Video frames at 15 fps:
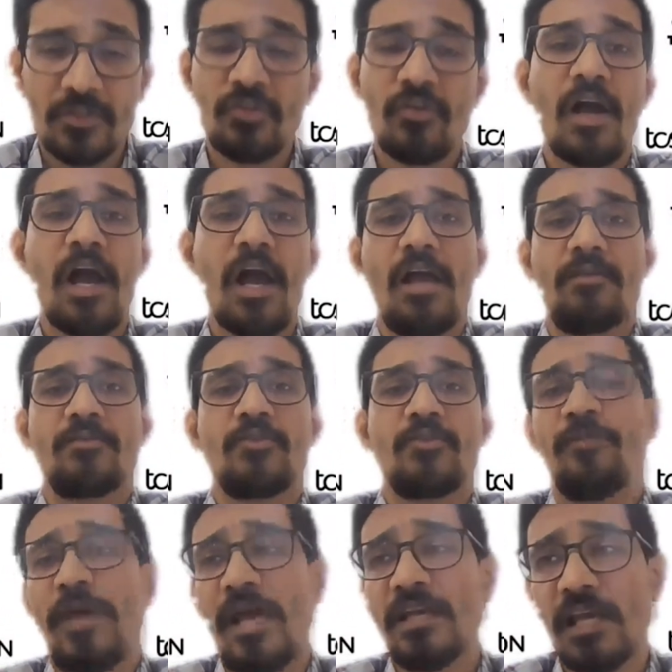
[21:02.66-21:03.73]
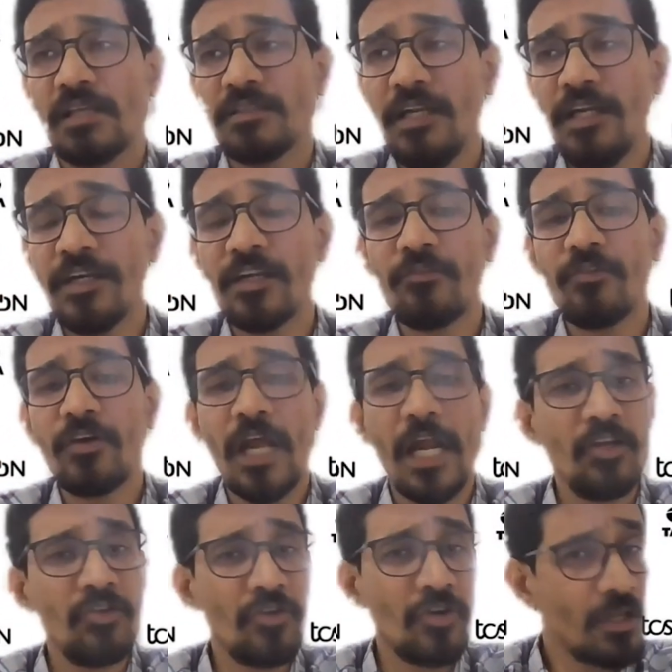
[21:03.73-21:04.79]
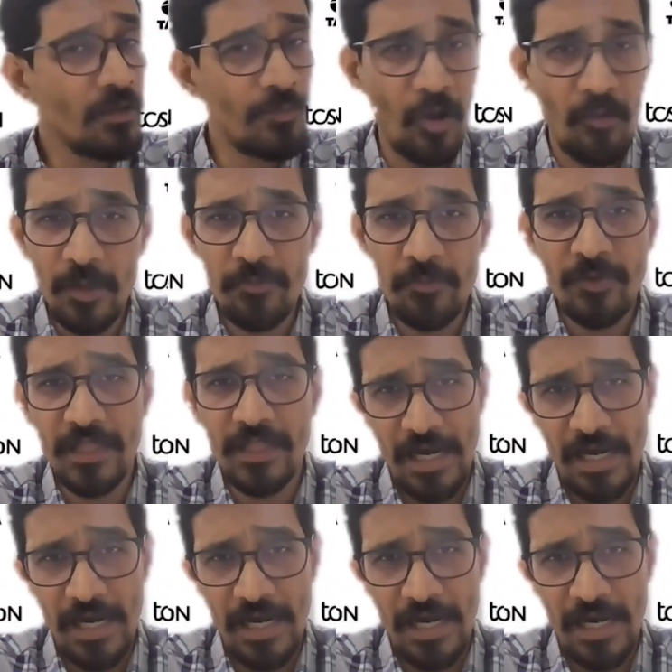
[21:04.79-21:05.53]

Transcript: So as an interviewer, I do not have problem with